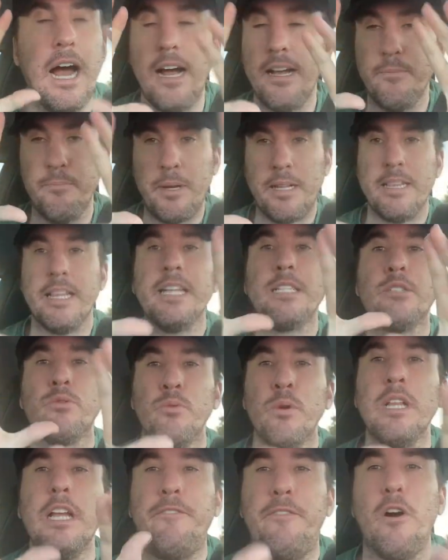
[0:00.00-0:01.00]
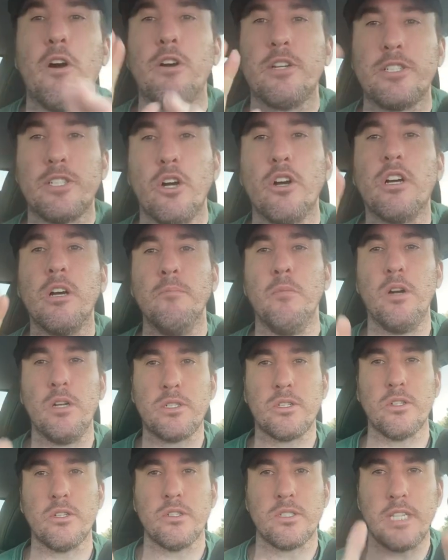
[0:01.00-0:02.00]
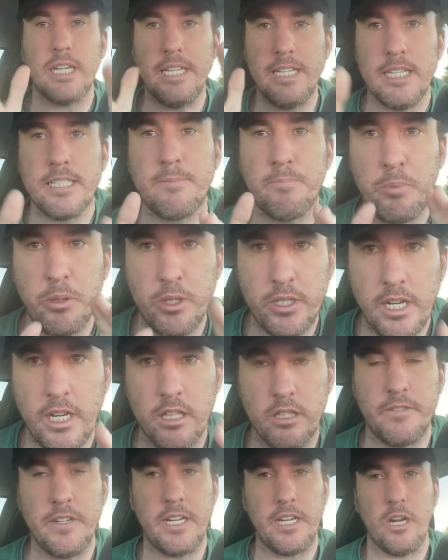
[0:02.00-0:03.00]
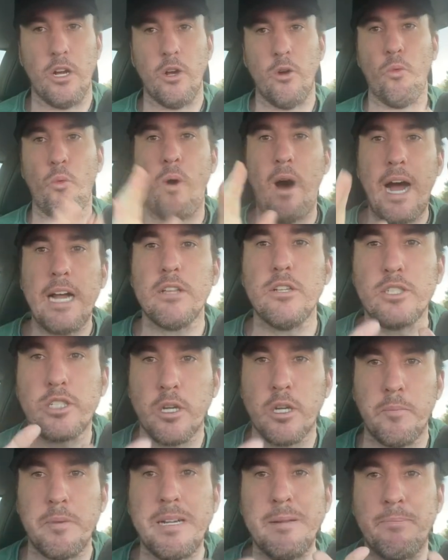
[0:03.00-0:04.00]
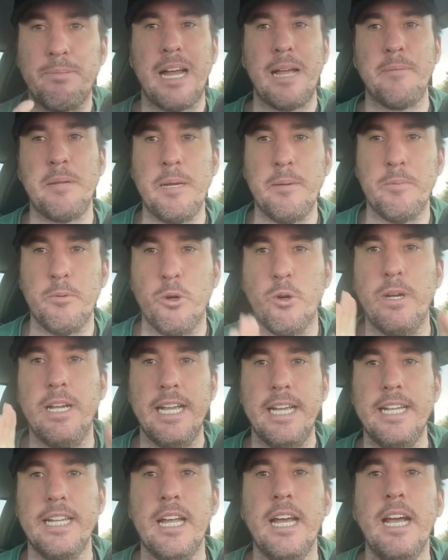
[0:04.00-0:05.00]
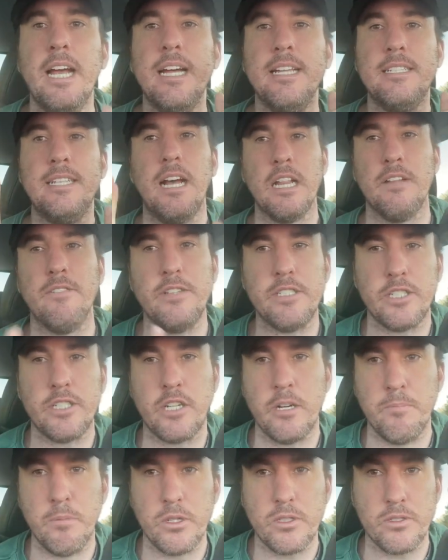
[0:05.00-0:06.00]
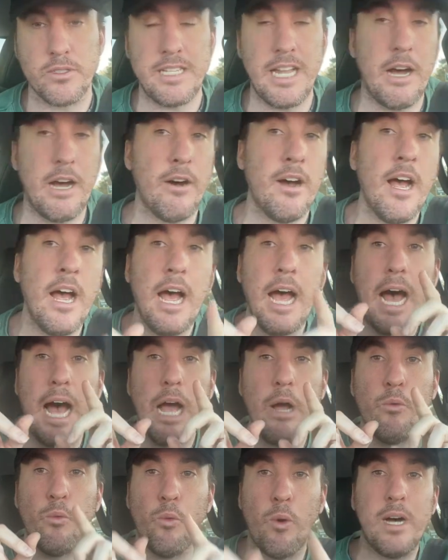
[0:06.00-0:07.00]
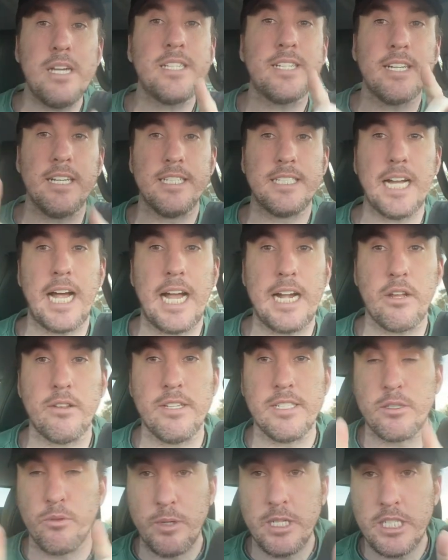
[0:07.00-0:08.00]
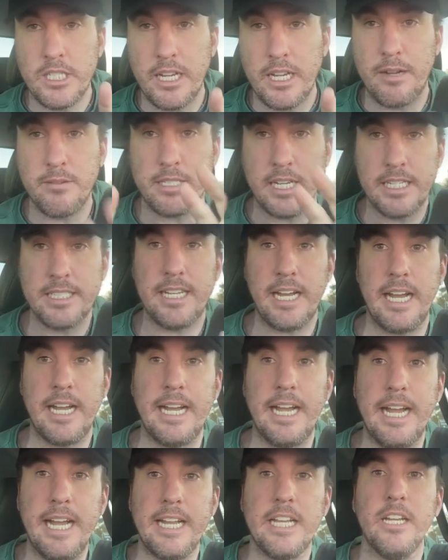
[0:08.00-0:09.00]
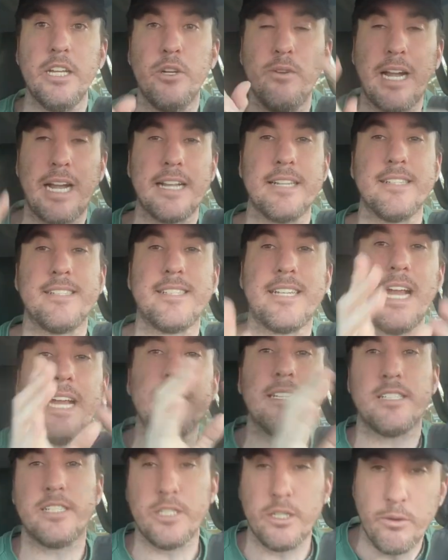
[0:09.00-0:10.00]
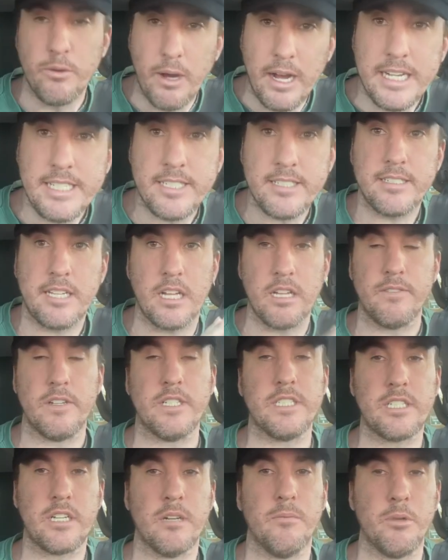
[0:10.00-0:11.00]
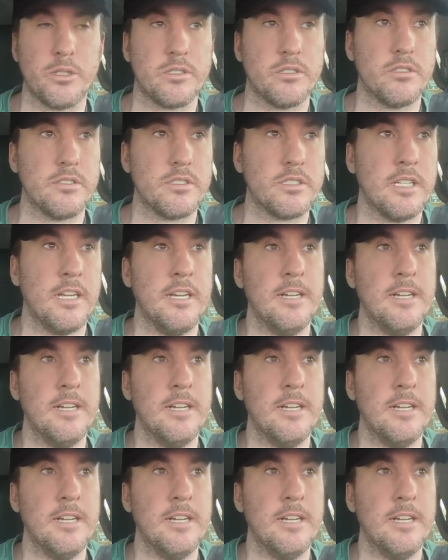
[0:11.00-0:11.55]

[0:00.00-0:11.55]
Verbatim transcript: But let's really focus on commercials in this particular video. Why are there so many black people in television commercials? Now, I was going to title this originally, I was going to say in United States, US television commercials.